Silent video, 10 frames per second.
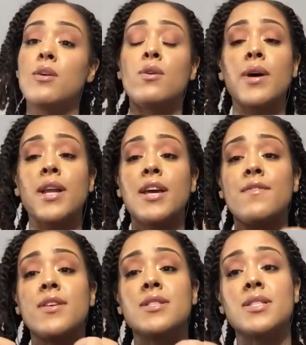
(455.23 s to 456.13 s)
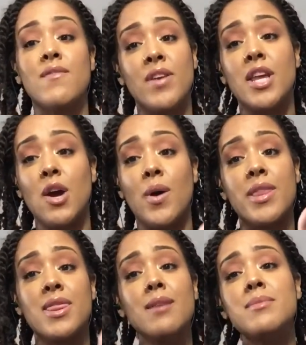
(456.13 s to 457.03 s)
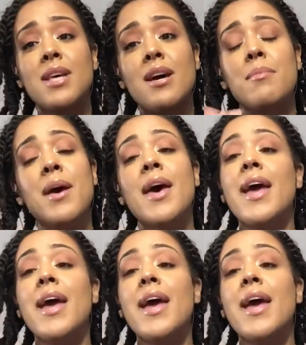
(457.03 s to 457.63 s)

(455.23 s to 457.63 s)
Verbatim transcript: Go ahead and give this video a thumbs up